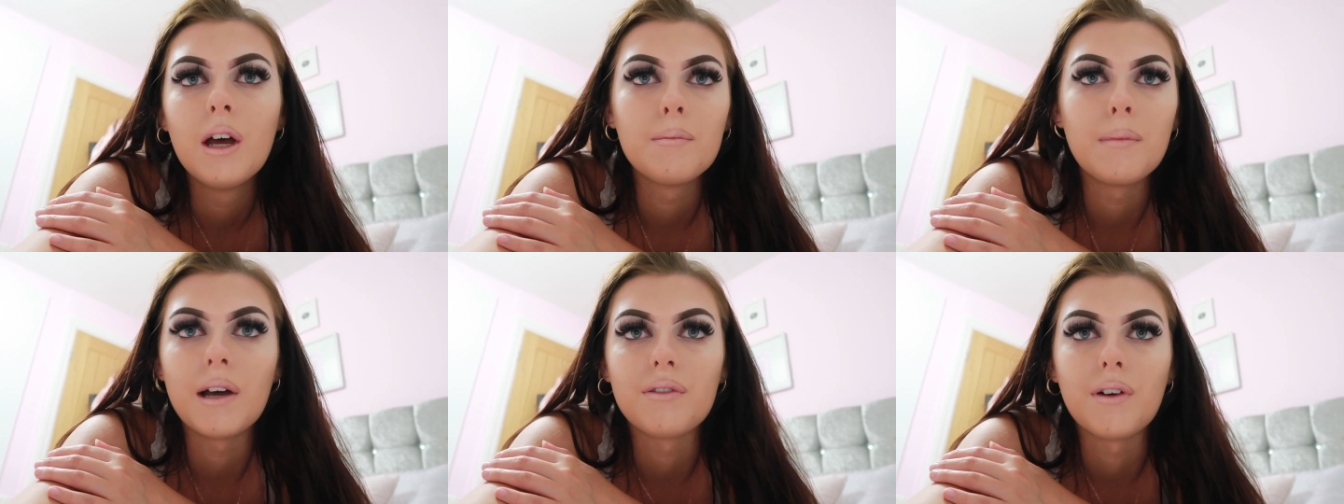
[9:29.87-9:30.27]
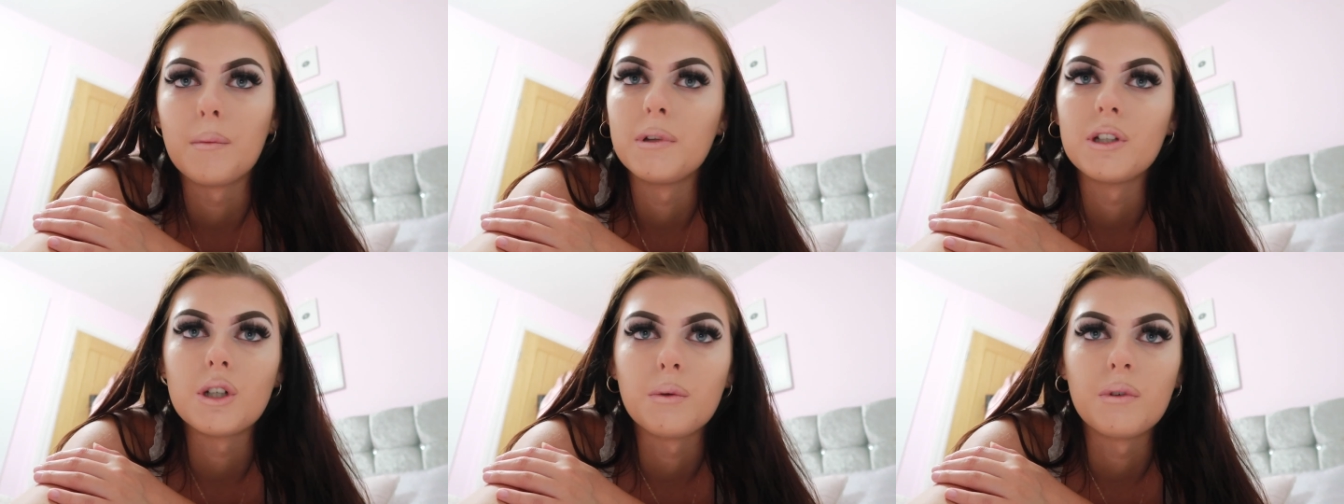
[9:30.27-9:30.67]
my
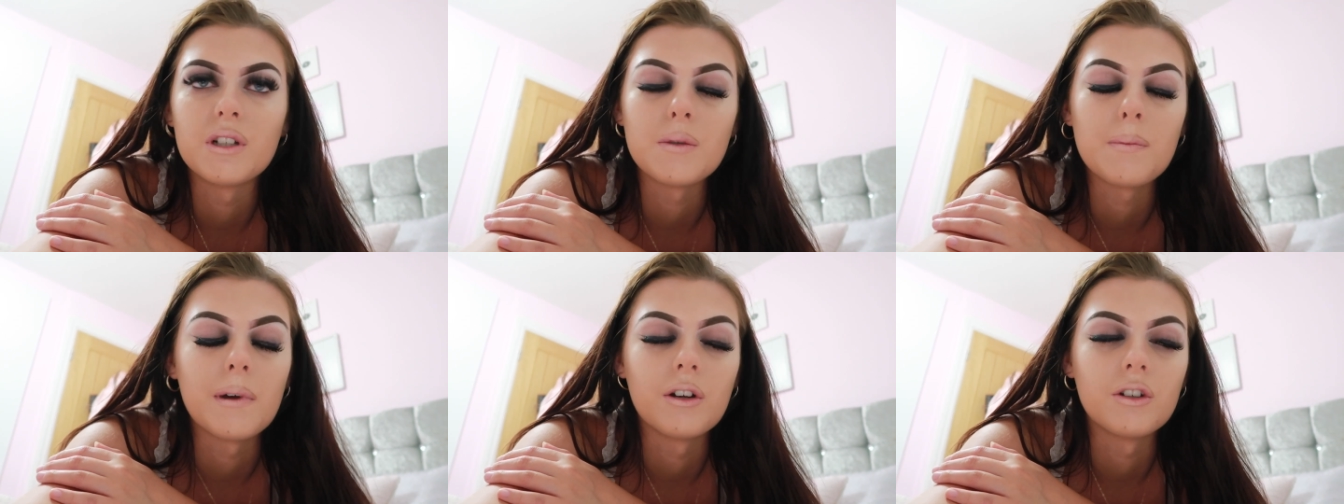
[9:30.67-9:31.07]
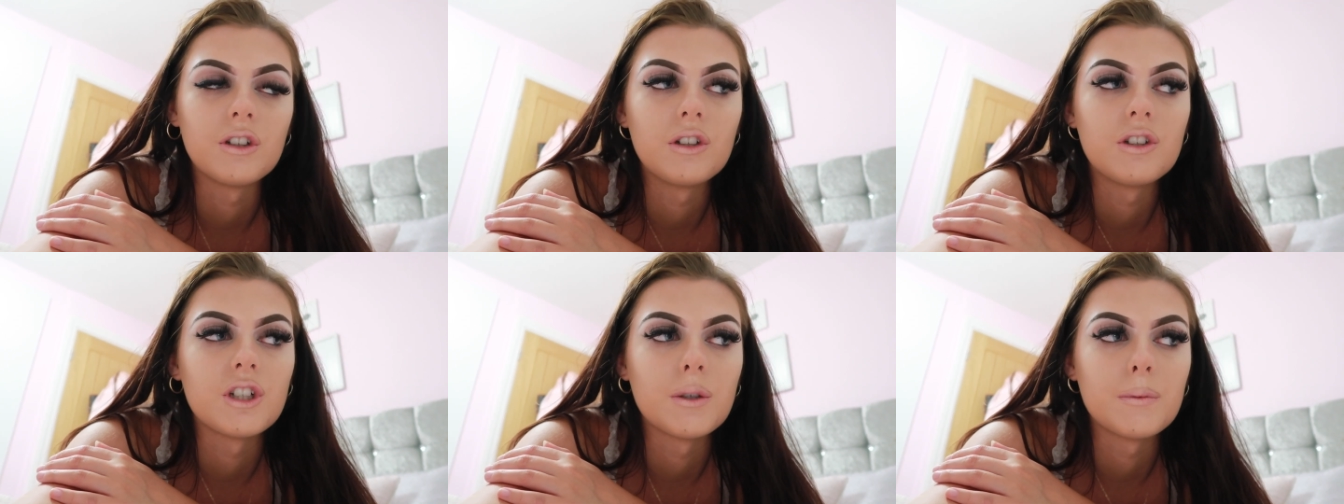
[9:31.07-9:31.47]
family don't want to be on
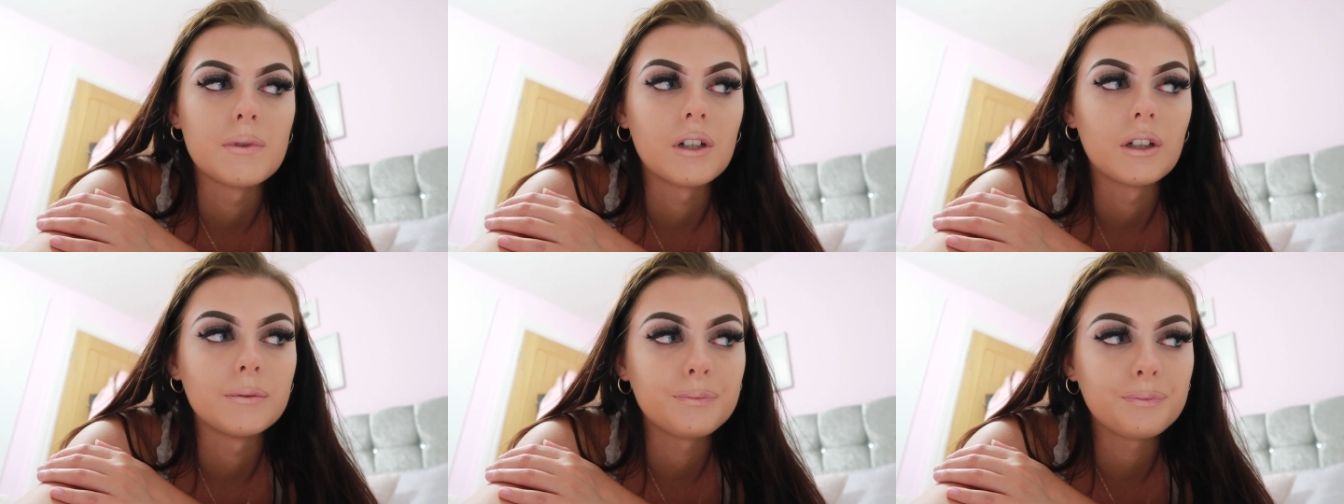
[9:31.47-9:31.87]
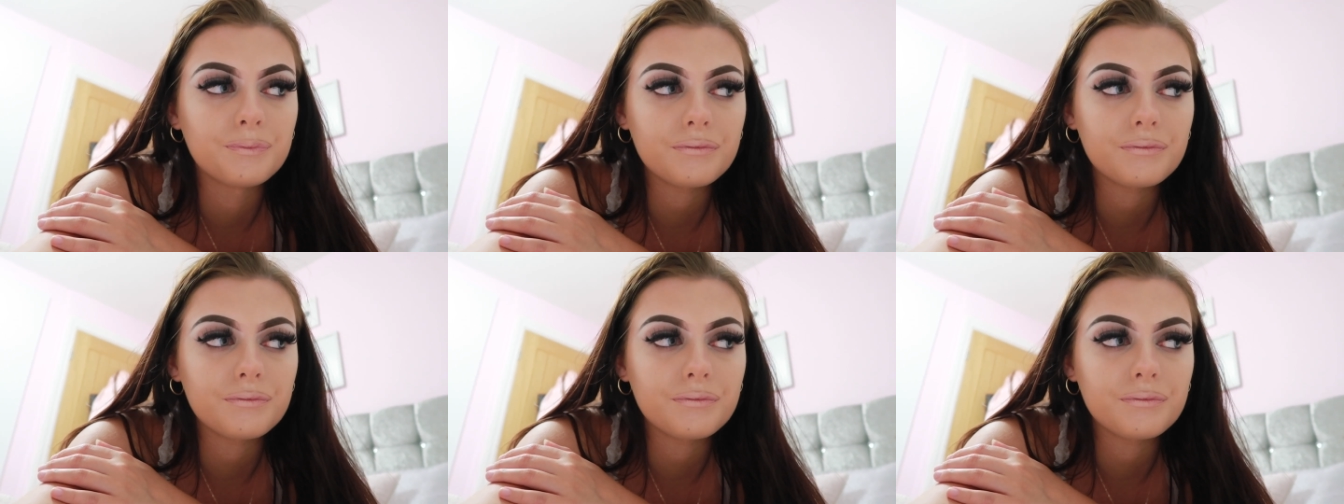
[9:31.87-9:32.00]
YouTube, so